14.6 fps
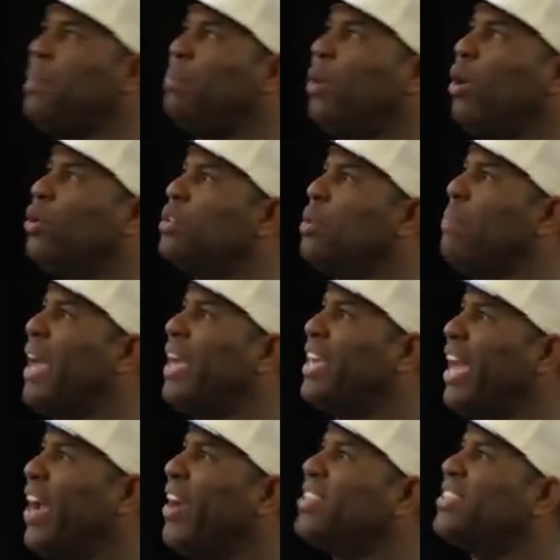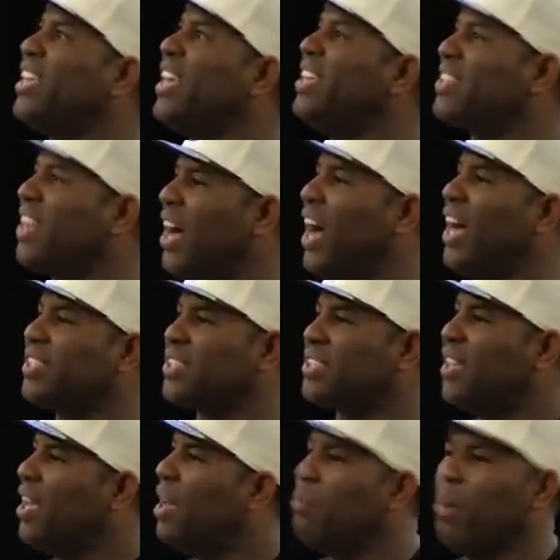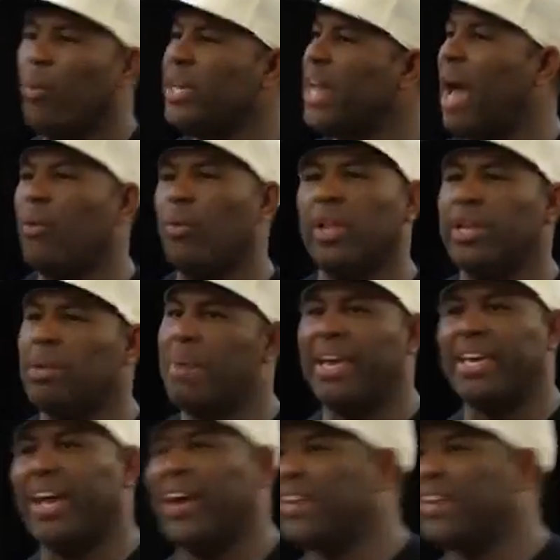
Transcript: people to make guarantees to us, but we're not willing to make